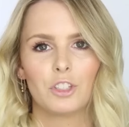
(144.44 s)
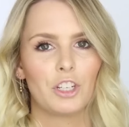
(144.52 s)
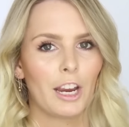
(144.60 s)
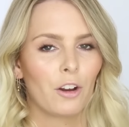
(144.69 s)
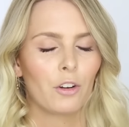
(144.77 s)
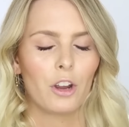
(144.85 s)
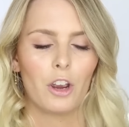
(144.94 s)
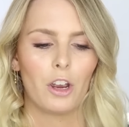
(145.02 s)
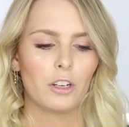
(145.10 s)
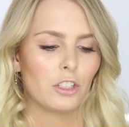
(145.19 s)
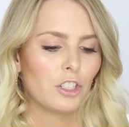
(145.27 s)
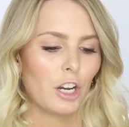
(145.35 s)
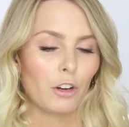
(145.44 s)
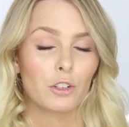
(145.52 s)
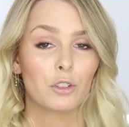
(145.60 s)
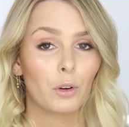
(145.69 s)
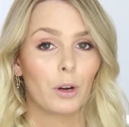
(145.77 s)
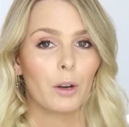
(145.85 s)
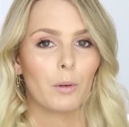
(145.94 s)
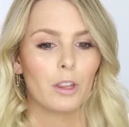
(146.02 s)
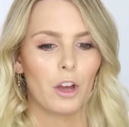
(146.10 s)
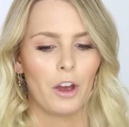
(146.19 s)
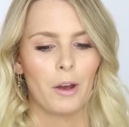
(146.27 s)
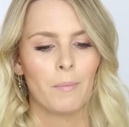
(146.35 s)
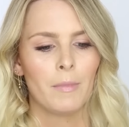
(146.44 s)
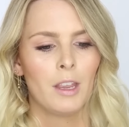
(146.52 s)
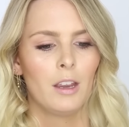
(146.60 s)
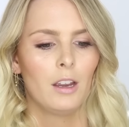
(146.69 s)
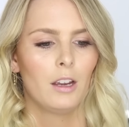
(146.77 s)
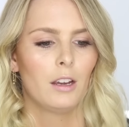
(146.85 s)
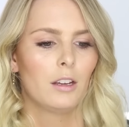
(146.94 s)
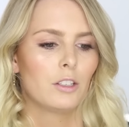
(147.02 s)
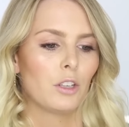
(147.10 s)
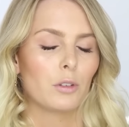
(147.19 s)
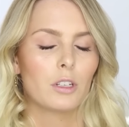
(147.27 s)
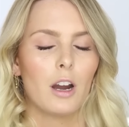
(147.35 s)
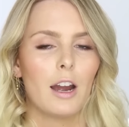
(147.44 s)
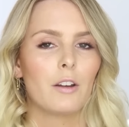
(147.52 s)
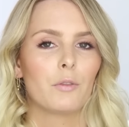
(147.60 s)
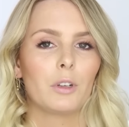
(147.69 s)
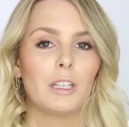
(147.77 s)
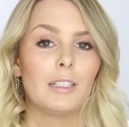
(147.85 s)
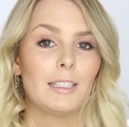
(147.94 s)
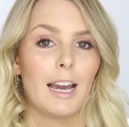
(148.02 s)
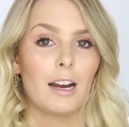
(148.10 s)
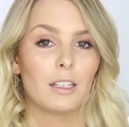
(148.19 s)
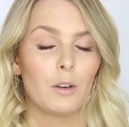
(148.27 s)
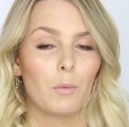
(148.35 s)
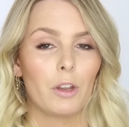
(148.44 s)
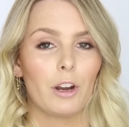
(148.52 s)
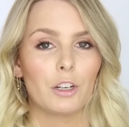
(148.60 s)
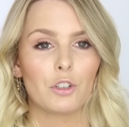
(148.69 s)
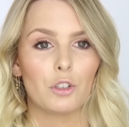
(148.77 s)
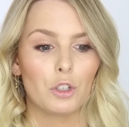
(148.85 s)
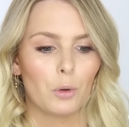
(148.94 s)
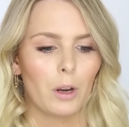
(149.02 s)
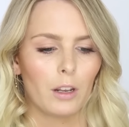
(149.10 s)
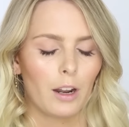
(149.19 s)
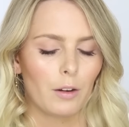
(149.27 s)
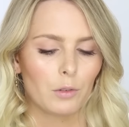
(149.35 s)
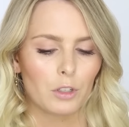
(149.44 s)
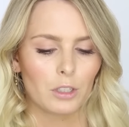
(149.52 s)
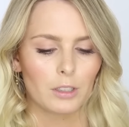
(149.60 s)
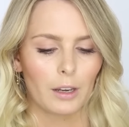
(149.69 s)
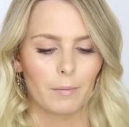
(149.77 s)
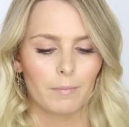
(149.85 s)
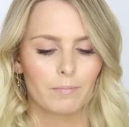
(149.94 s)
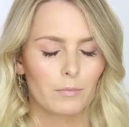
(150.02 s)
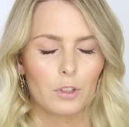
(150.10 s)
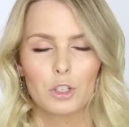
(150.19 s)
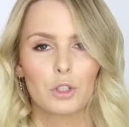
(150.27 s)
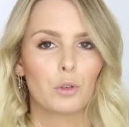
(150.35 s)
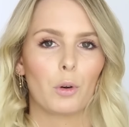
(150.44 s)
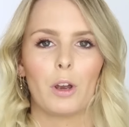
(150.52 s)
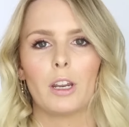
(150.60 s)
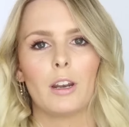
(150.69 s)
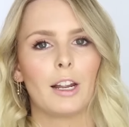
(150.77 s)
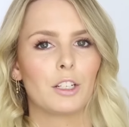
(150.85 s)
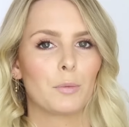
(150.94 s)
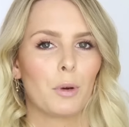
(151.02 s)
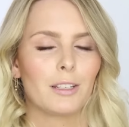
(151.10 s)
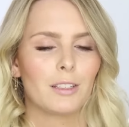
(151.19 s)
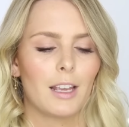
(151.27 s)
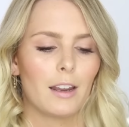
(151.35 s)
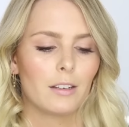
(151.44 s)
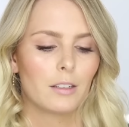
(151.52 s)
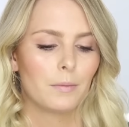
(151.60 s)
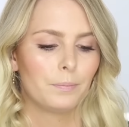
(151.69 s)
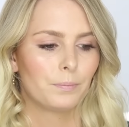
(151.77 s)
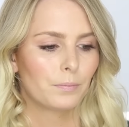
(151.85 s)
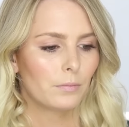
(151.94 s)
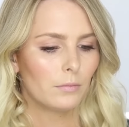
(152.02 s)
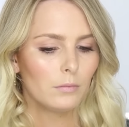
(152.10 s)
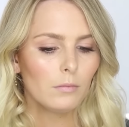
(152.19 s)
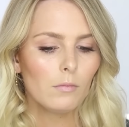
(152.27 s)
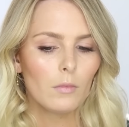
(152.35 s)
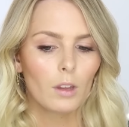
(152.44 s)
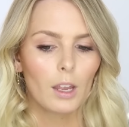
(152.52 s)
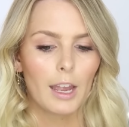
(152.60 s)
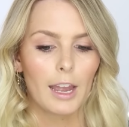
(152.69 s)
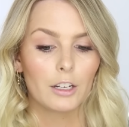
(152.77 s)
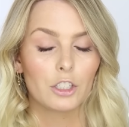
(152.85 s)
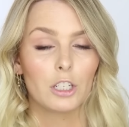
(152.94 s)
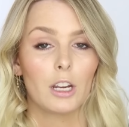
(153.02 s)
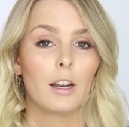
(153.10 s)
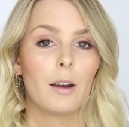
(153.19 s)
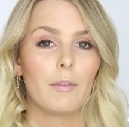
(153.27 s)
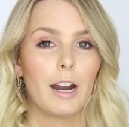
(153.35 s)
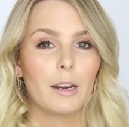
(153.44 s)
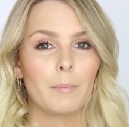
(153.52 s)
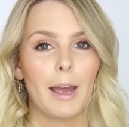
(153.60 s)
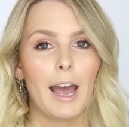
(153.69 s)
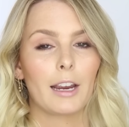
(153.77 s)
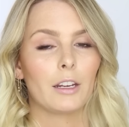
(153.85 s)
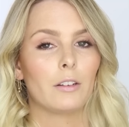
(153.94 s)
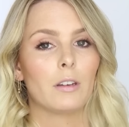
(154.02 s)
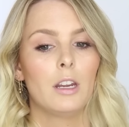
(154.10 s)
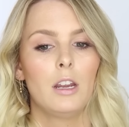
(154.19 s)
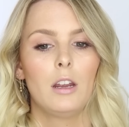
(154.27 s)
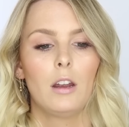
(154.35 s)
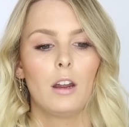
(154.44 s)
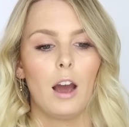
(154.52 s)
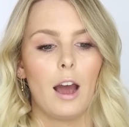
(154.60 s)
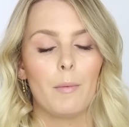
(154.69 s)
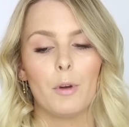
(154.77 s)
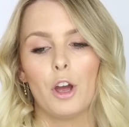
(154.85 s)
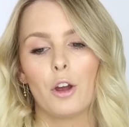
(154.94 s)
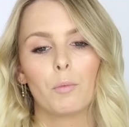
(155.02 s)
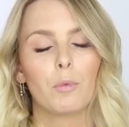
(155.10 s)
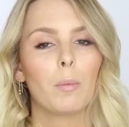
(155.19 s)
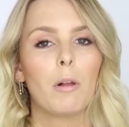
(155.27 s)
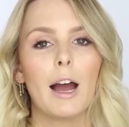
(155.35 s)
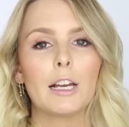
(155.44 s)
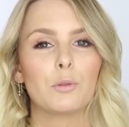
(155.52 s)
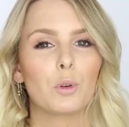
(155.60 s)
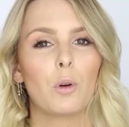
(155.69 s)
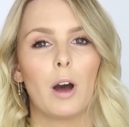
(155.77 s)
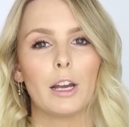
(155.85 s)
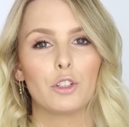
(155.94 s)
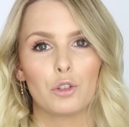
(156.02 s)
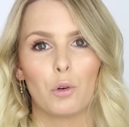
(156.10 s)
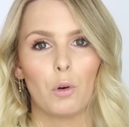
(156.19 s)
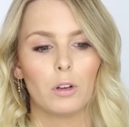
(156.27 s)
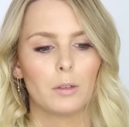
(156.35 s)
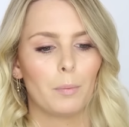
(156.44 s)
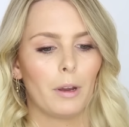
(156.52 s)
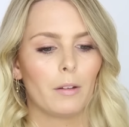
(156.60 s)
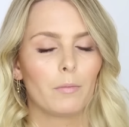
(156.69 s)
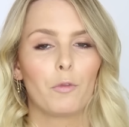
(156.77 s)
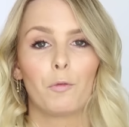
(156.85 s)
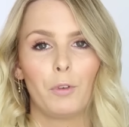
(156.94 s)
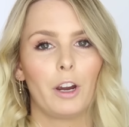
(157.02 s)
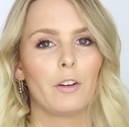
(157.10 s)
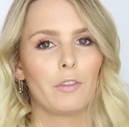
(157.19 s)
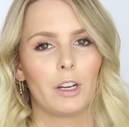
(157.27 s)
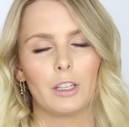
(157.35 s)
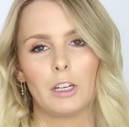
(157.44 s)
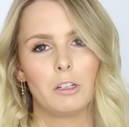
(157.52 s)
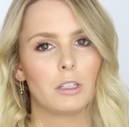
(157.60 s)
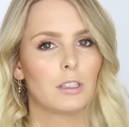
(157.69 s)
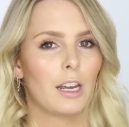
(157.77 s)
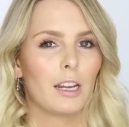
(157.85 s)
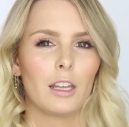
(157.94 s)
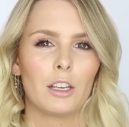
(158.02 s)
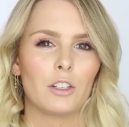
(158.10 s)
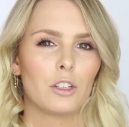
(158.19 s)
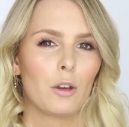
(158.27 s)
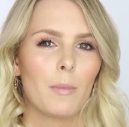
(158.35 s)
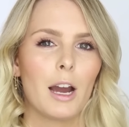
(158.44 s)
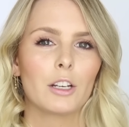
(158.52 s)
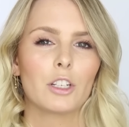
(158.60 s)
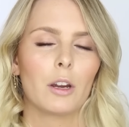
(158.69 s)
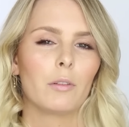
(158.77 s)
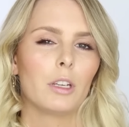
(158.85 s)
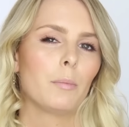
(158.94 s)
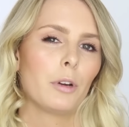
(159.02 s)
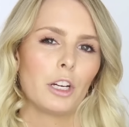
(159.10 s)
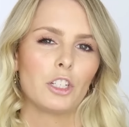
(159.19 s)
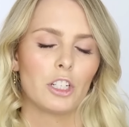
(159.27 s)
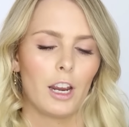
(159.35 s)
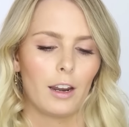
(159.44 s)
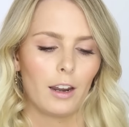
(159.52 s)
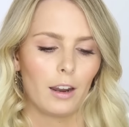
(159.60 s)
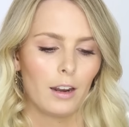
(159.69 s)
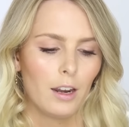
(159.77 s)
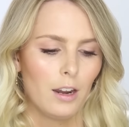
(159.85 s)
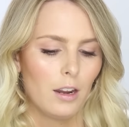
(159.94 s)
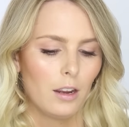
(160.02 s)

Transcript: check on her, to share a story with her. So I was kind of really doubting whether I should do it, and then I was just like, screw it. And I just pressed send. And she ended up writing back, and her replies were quite short, but very friendly, just like, thank you so much, I really appreciate it,